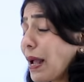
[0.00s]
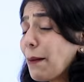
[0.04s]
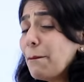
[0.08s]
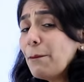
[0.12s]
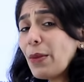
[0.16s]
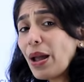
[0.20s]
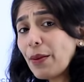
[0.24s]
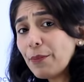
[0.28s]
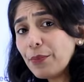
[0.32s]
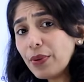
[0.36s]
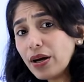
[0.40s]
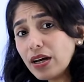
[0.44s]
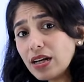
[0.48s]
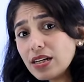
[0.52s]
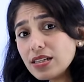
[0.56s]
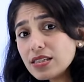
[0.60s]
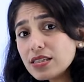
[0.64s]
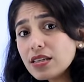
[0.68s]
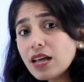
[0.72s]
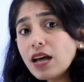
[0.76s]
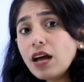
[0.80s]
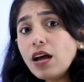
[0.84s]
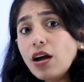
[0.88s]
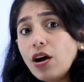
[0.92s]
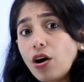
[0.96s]

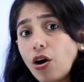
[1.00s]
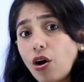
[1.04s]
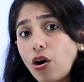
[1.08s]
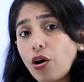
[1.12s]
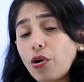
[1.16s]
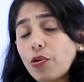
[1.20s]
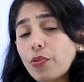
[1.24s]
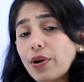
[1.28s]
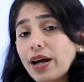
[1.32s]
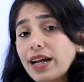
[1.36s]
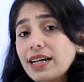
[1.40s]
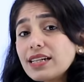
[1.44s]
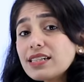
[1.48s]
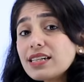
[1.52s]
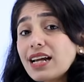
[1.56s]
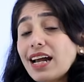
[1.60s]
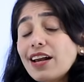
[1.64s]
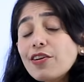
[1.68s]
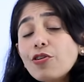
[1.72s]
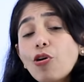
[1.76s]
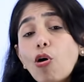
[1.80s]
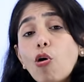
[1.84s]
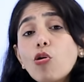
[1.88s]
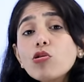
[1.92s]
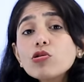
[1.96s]
members, all right,
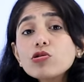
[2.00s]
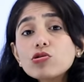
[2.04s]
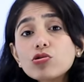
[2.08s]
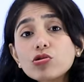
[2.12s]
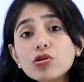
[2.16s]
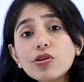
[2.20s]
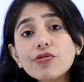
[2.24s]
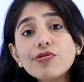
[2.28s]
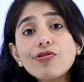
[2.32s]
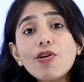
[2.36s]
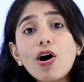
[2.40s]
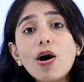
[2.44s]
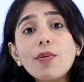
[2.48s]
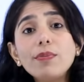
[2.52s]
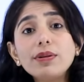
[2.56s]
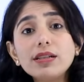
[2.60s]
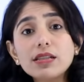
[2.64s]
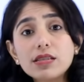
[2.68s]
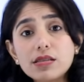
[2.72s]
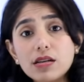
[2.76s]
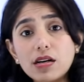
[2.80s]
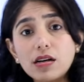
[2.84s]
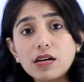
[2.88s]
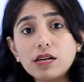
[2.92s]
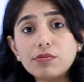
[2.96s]
and also the formal
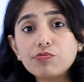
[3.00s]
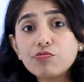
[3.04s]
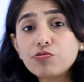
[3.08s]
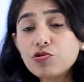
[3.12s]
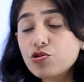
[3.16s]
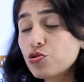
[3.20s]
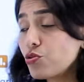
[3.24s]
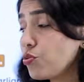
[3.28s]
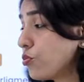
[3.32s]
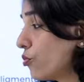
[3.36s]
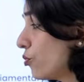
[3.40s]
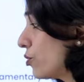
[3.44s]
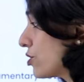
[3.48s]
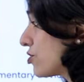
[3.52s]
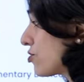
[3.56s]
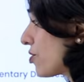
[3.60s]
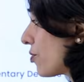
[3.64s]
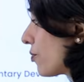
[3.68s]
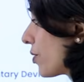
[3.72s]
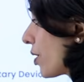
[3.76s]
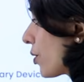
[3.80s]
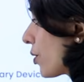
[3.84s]
terms which are